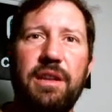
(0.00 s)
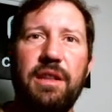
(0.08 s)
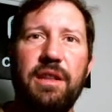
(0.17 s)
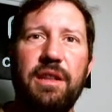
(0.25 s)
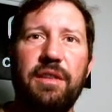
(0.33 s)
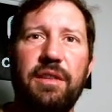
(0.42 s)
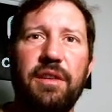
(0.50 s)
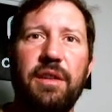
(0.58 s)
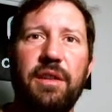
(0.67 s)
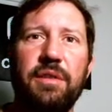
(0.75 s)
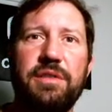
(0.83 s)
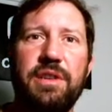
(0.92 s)
and then these
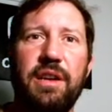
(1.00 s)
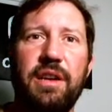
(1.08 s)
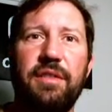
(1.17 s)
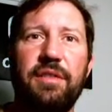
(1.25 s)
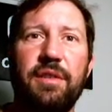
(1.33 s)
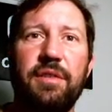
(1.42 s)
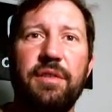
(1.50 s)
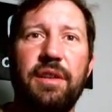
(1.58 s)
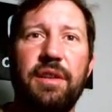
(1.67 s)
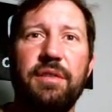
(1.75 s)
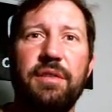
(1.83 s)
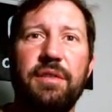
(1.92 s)
other chains, so it's
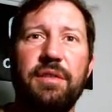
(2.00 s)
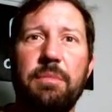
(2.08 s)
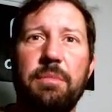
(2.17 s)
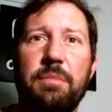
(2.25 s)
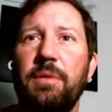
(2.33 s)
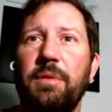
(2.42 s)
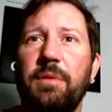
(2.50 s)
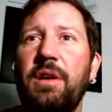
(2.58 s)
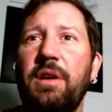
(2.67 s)
interoperable.